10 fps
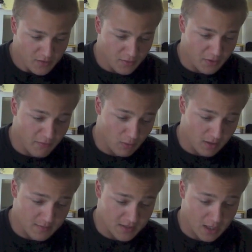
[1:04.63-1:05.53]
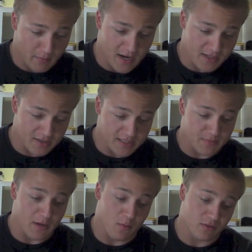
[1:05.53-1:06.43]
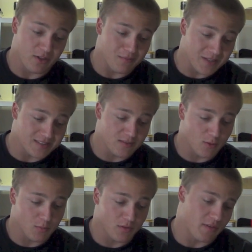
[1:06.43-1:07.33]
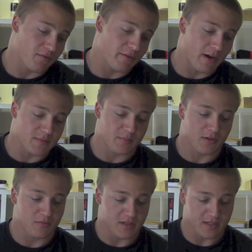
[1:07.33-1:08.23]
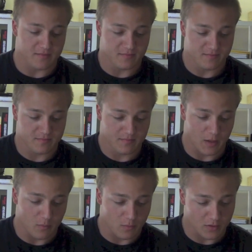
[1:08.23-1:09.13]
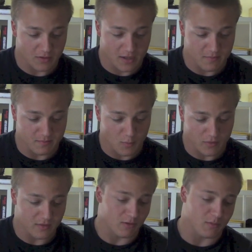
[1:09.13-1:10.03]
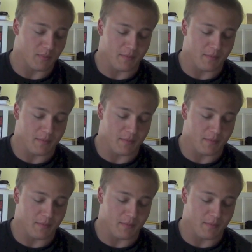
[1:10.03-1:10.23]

34 grams of carbohydrates, about 1 gram less than normal, and 3 grams of protein, about 1 gram more than normal.